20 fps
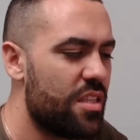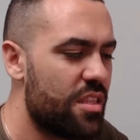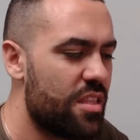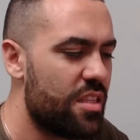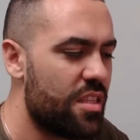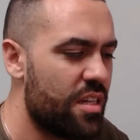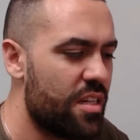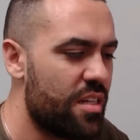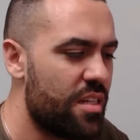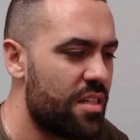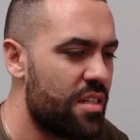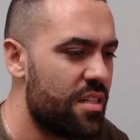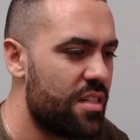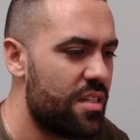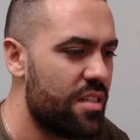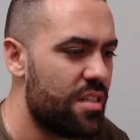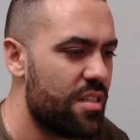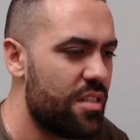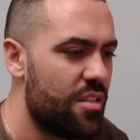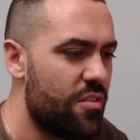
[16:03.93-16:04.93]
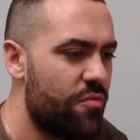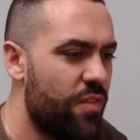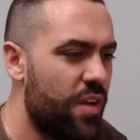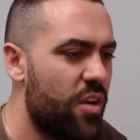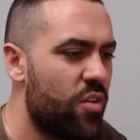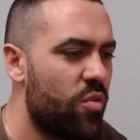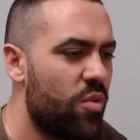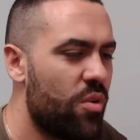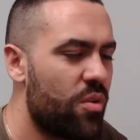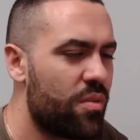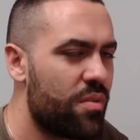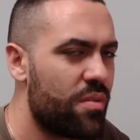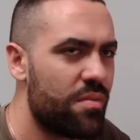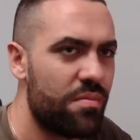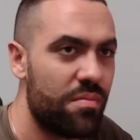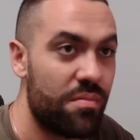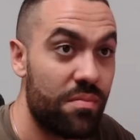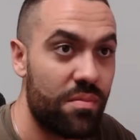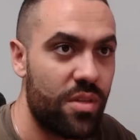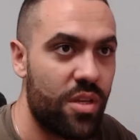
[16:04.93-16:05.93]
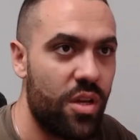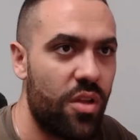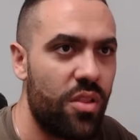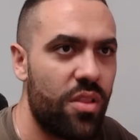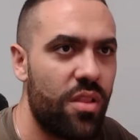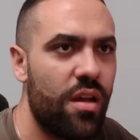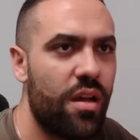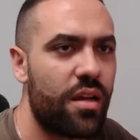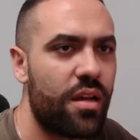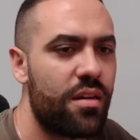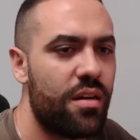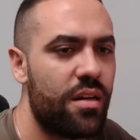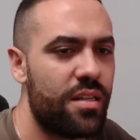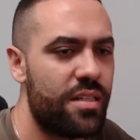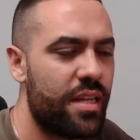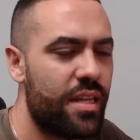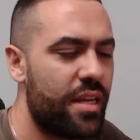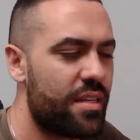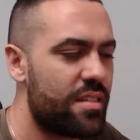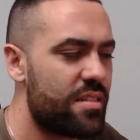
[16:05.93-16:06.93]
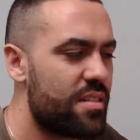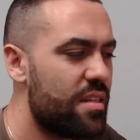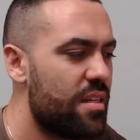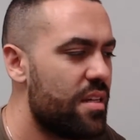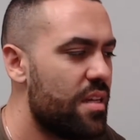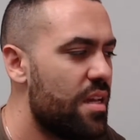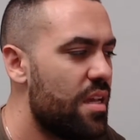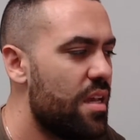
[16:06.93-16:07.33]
the federal gun law context,